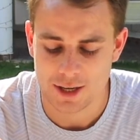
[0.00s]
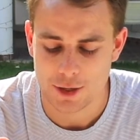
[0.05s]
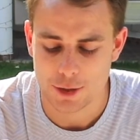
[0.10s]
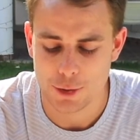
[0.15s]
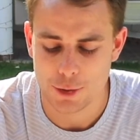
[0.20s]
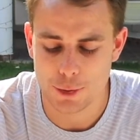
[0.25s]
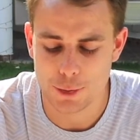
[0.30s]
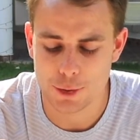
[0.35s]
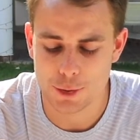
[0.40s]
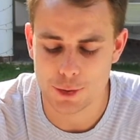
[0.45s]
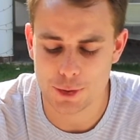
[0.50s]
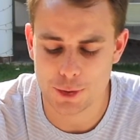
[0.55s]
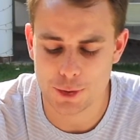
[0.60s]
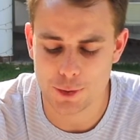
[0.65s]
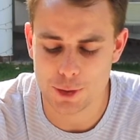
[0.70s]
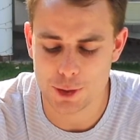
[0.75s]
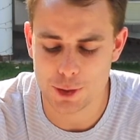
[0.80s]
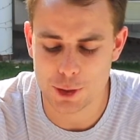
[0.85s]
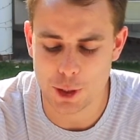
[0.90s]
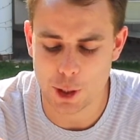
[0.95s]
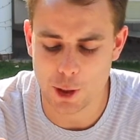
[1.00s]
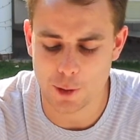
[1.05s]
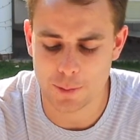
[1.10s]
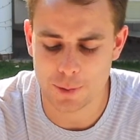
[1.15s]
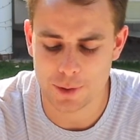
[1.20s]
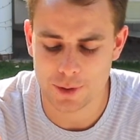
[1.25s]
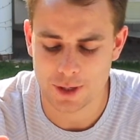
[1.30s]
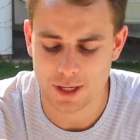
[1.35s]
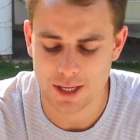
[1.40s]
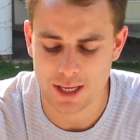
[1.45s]
You can do the top
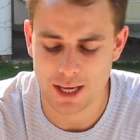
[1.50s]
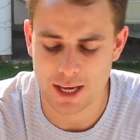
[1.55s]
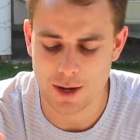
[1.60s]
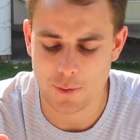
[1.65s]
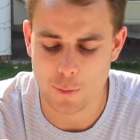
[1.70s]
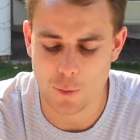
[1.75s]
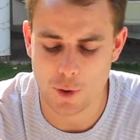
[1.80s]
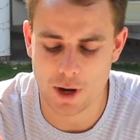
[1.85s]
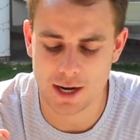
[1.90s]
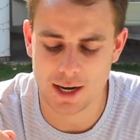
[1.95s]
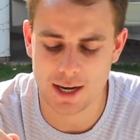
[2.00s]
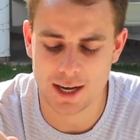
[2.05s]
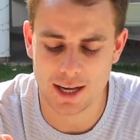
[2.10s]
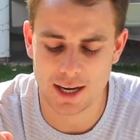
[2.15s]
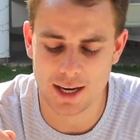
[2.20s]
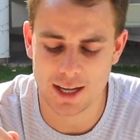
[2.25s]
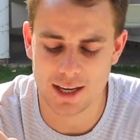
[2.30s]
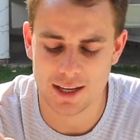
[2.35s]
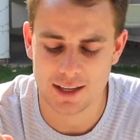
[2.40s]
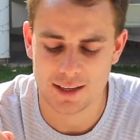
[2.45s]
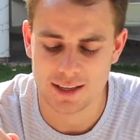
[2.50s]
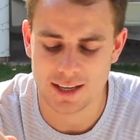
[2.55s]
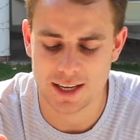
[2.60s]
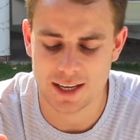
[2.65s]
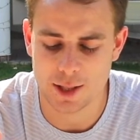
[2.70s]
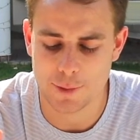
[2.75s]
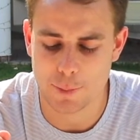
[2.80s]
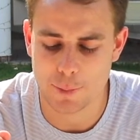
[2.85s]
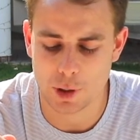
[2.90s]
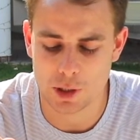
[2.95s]
in one colour and
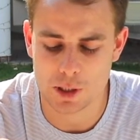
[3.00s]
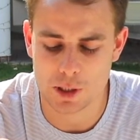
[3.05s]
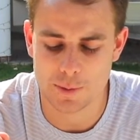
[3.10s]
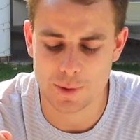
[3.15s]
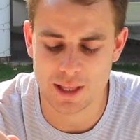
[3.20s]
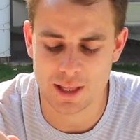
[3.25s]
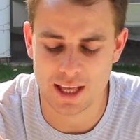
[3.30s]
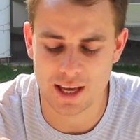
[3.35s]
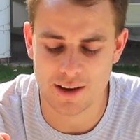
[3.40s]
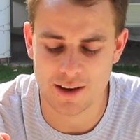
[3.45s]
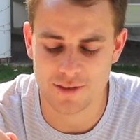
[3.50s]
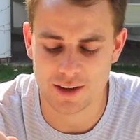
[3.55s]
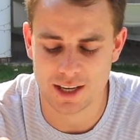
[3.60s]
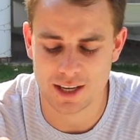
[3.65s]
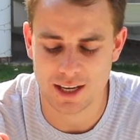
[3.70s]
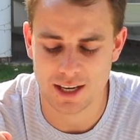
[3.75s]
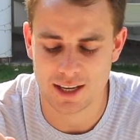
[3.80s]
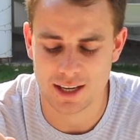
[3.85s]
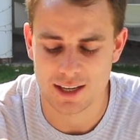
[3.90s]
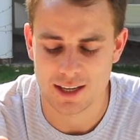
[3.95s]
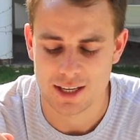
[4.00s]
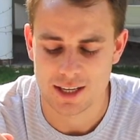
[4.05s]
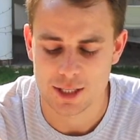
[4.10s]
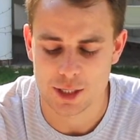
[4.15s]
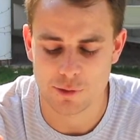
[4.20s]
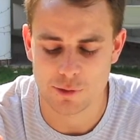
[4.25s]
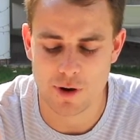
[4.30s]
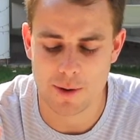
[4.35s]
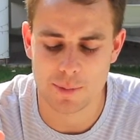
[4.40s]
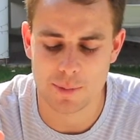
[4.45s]
the bottom in the other colour to
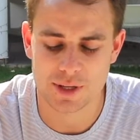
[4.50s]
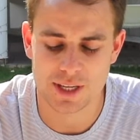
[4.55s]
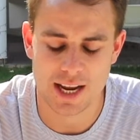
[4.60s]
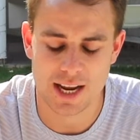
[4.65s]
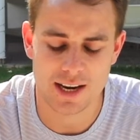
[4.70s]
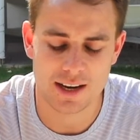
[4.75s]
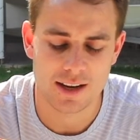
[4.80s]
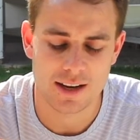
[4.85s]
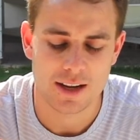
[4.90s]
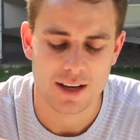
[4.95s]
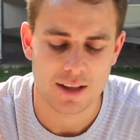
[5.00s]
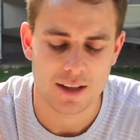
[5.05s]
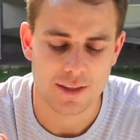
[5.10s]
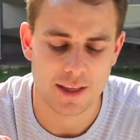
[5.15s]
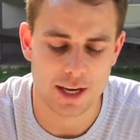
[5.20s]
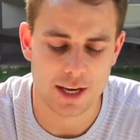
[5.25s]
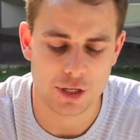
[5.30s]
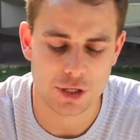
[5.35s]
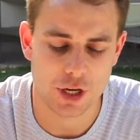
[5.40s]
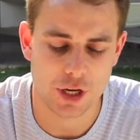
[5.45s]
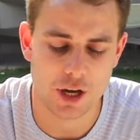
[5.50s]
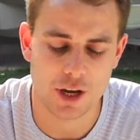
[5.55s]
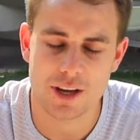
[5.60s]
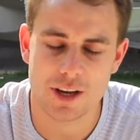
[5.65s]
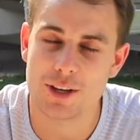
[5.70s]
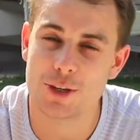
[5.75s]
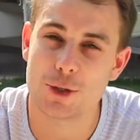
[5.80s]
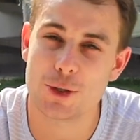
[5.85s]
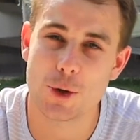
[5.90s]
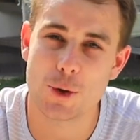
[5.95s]
represent their shirt
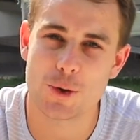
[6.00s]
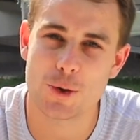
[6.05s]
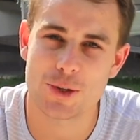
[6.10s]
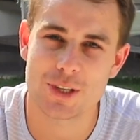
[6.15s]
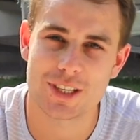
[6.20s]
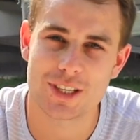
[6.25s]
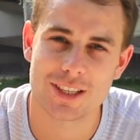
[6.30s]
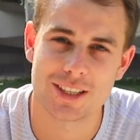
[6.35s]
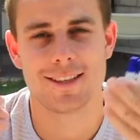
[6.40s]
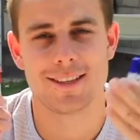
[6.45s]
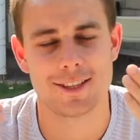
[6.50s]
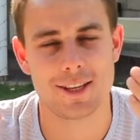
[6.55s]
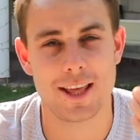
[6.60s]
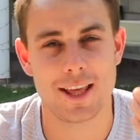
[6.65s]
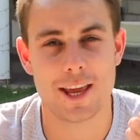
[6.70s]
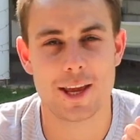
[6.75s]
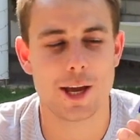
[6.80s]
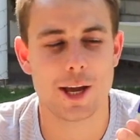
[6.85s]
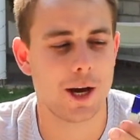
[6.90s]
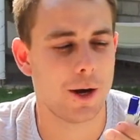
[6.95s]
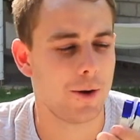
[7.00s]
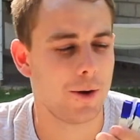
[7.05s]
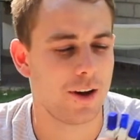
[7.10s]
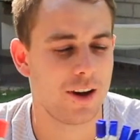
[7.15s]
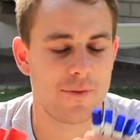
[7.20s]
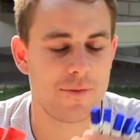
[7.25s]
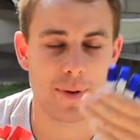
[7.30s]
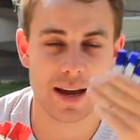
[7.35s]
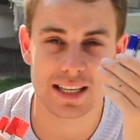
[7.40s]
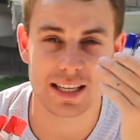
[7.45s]
and shorts. So there you go,
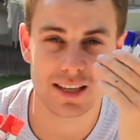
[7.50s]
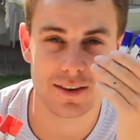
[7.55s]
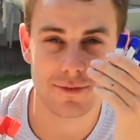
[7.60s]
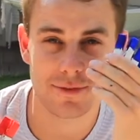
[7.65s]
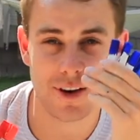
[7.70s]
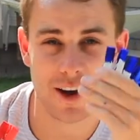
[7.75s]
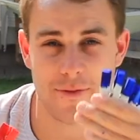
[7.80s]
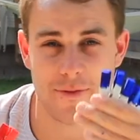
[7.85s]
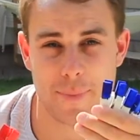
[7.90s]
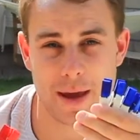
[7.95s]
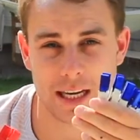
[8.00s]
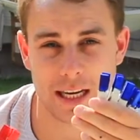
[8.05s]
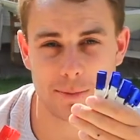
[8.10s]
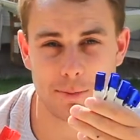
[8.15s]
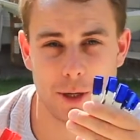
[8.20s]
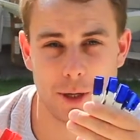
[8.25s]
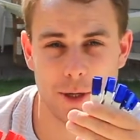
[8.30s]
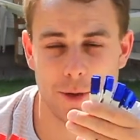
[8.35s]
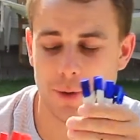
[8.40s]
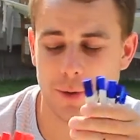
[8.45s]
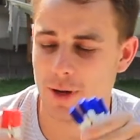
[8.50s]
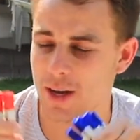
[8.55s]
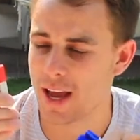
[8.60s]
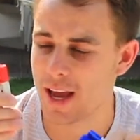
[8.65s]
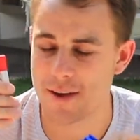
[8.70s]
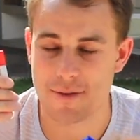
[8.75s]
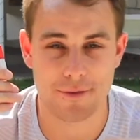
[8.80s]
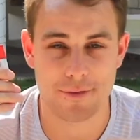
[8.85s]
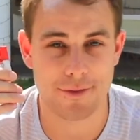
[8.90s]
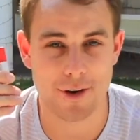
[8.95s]
I've painted 5 pegs blue
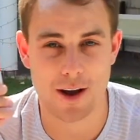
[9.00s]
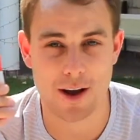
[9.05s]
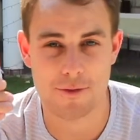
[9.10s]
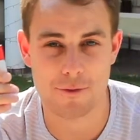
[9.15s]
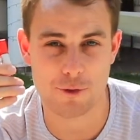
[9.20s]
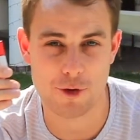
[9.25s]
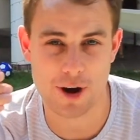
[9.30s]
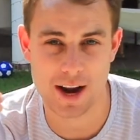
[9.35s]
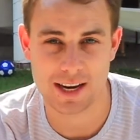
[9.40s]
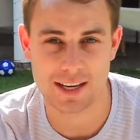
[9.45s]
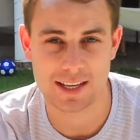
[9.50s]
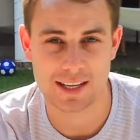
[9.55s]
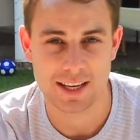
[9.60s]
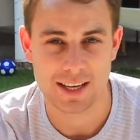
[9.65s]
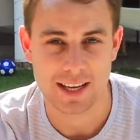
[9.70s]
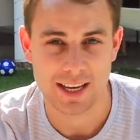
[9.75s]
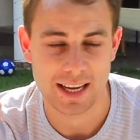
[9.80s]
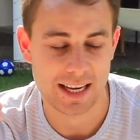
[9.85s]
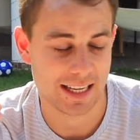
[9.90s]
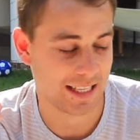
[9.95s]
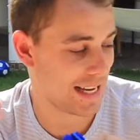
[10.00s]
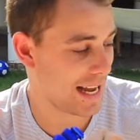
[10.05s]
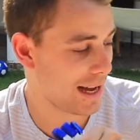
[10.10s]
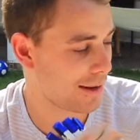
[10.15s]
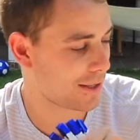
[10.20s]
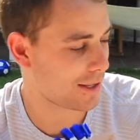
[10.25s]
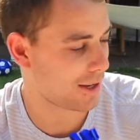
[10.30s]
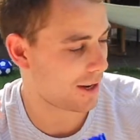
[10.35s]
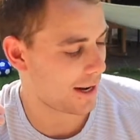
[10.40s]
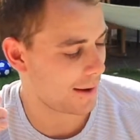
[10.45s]
and 5 red. It's now
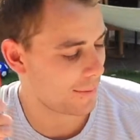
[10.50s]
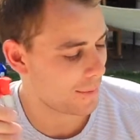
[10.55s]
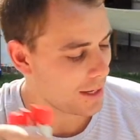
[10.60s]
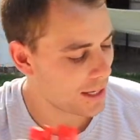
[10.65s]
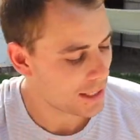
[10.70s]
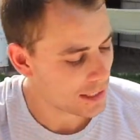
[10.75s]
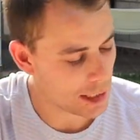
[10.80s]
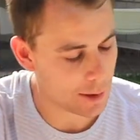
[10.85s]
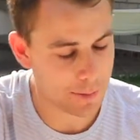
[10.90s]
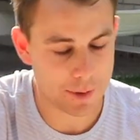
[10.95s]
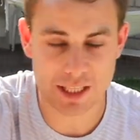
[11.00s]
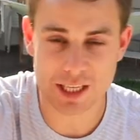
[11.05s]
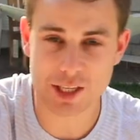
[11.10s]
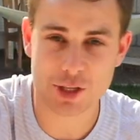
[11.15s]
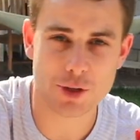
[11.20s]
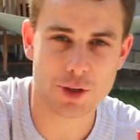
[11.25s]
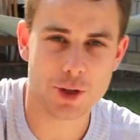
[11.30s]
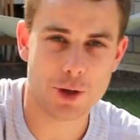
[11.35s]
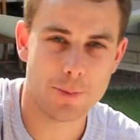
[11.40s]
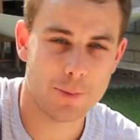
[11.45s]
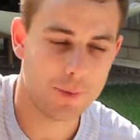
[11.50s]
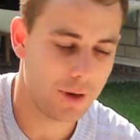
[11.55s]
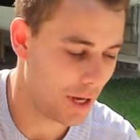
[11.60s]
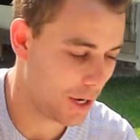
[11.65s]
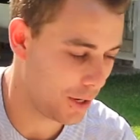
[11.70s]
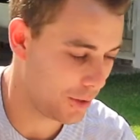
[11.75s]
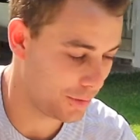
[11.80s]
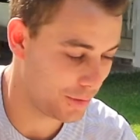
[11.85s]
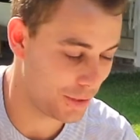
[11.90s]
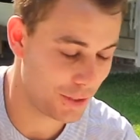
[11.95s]
time to position them
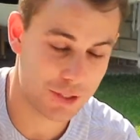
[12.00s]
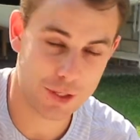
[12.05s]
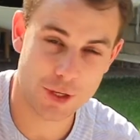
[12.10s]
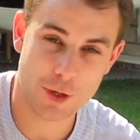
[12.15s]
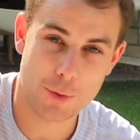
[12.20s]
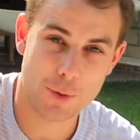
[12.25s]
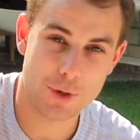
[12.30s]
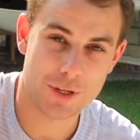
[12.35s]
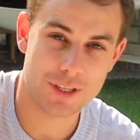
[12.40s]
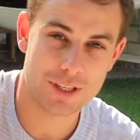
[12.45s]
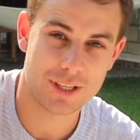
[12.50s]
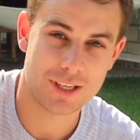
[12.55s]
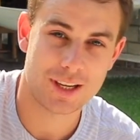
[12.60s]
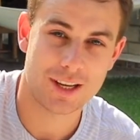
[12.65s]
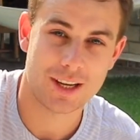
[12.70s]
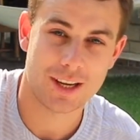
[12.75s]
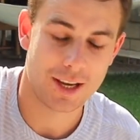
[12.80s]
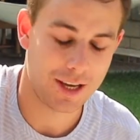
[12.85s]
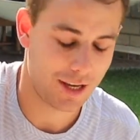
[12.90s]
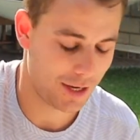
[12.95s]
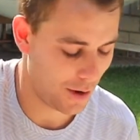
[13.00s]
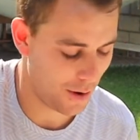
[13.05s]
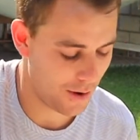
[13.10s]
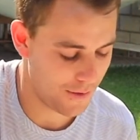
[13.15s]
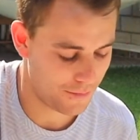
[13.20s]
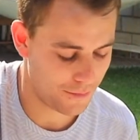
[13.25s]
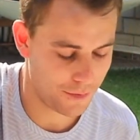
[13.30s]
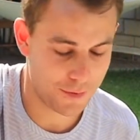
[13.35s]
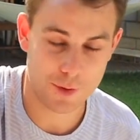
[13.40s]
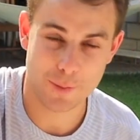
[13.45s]
along the skewers going
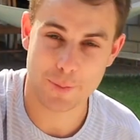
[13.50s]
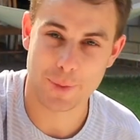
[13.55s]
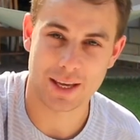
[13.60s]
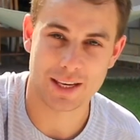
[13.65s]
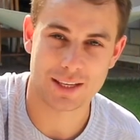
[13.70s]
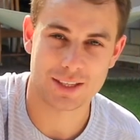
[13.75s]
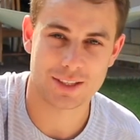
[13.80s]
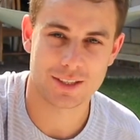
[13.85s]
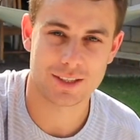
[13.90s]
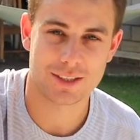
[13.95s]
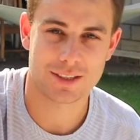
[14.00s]
through the pitch.